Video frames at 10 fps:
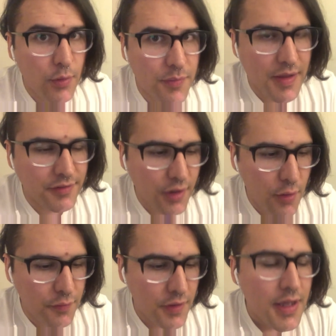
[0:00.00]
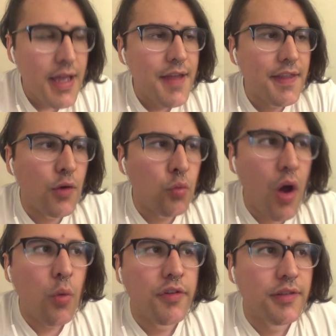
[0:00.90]
with myself, then
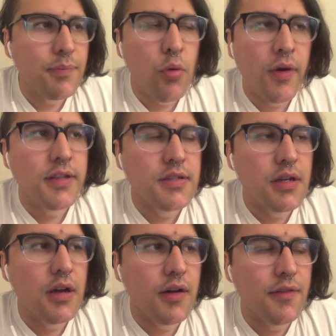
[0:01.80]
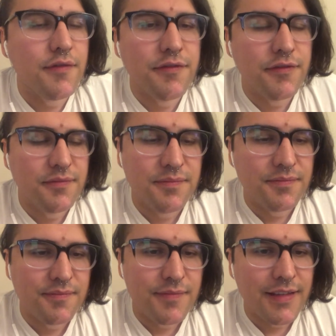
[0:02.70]
what was the point of
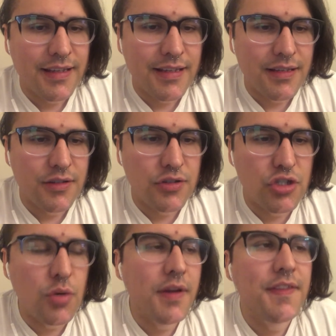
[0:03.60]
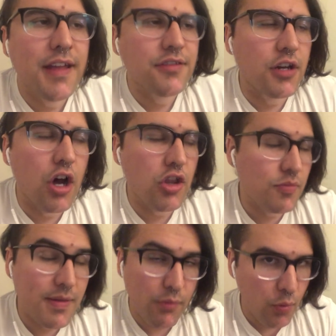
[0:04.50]
doing things that other
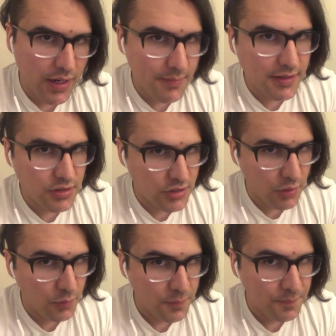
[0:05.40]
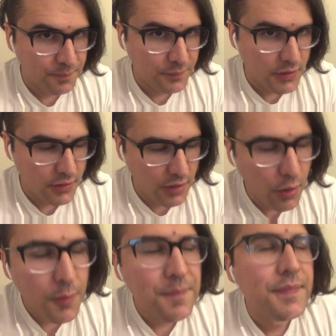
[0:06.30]
people wanted me to do?
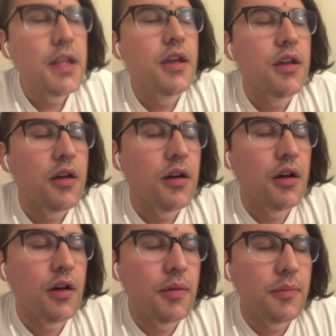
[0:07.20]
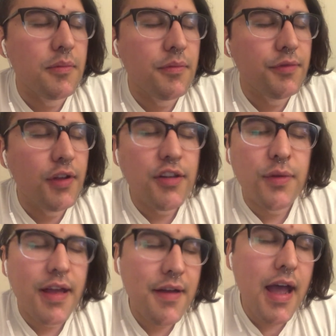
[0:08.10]
So that's
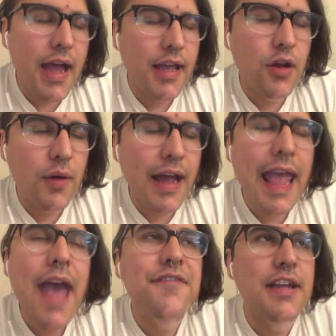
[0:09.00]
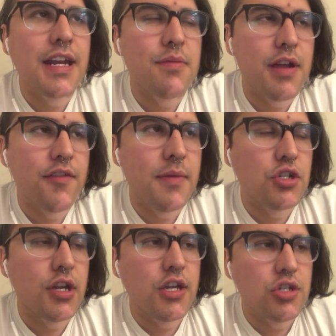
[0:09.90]
why I have taken a break from
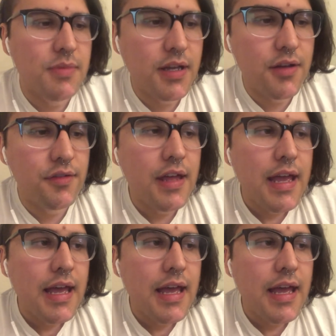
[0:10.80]
education, because